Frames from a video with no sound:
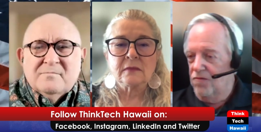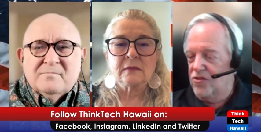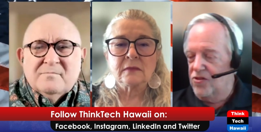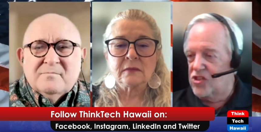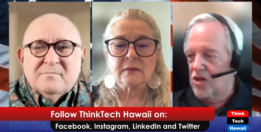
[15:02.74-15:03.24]

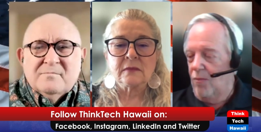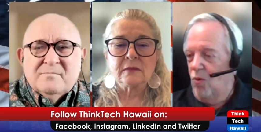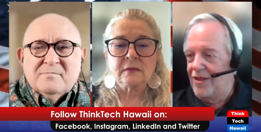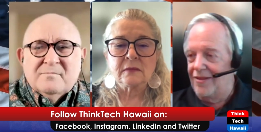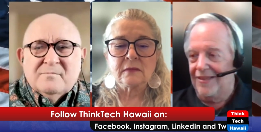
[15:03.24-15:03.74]
Speaker 1: for
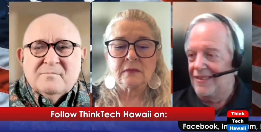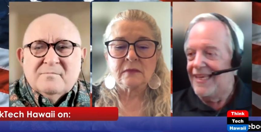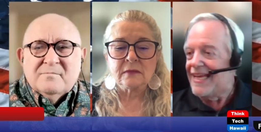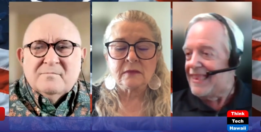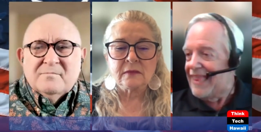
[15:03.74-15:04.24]
someone to
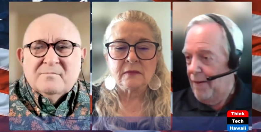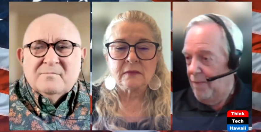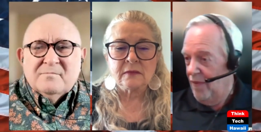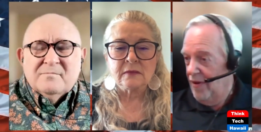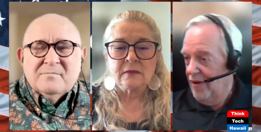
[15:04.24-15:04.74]
lead them
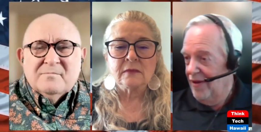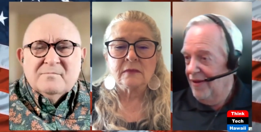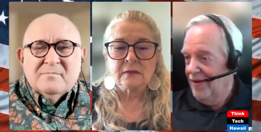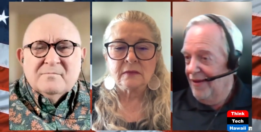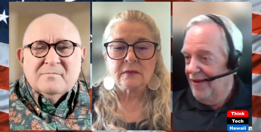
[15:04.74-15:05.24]

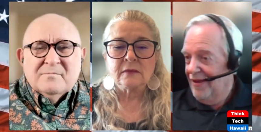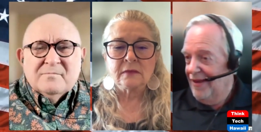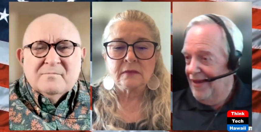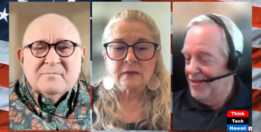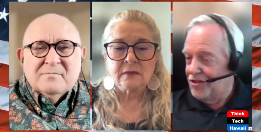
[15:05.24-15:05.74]

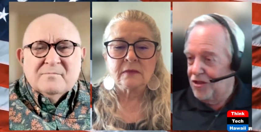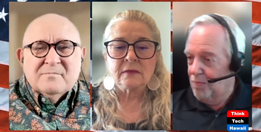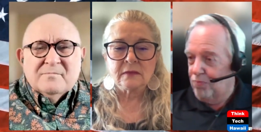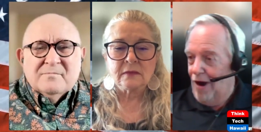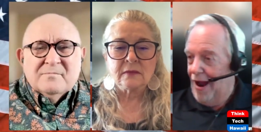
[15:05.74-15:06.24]
into
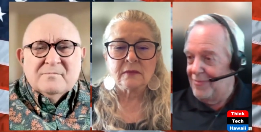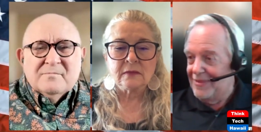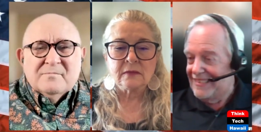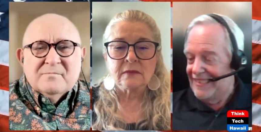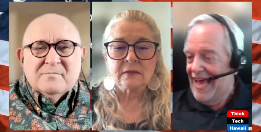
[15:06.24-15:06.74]
the
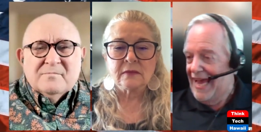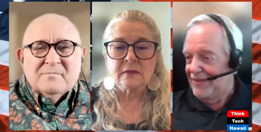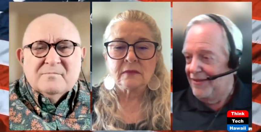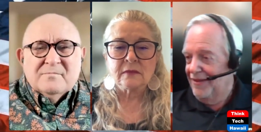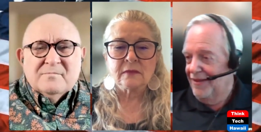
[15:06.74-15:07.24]
promised
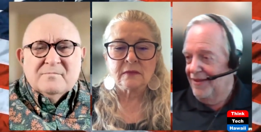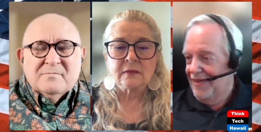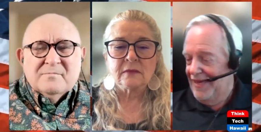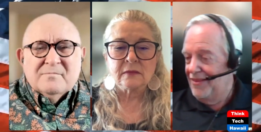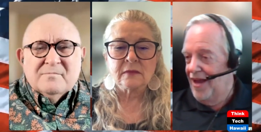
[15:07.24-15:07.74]
land,
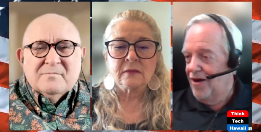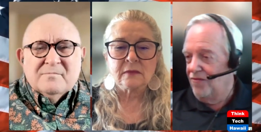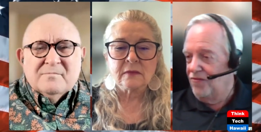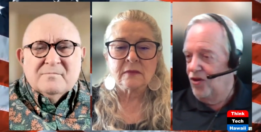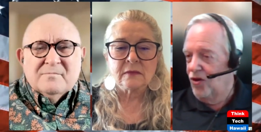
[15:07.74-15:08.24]
in
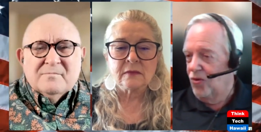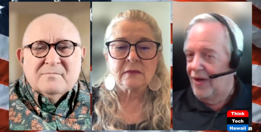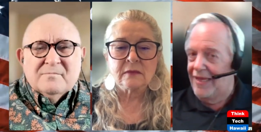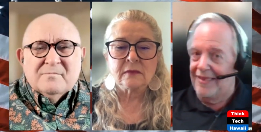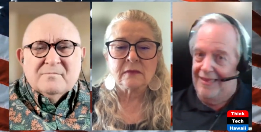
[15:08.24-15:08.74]
their view.